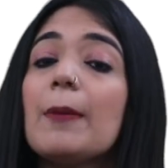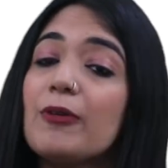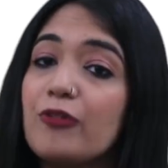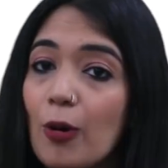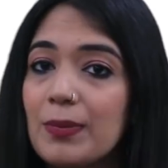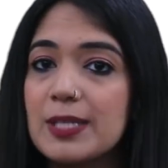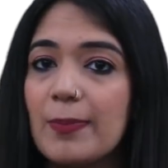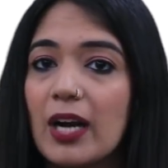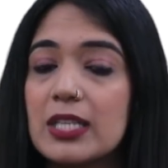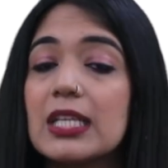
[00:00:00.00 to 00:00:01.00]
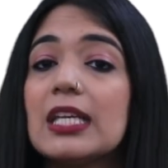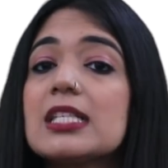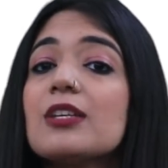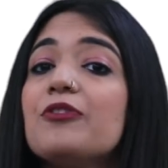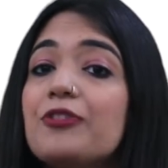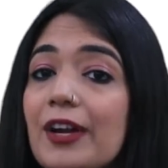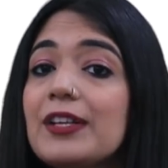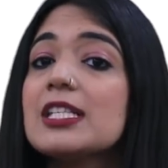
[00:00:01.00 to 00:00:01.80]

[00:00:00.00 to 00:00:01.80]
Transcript: Performance marketing is a very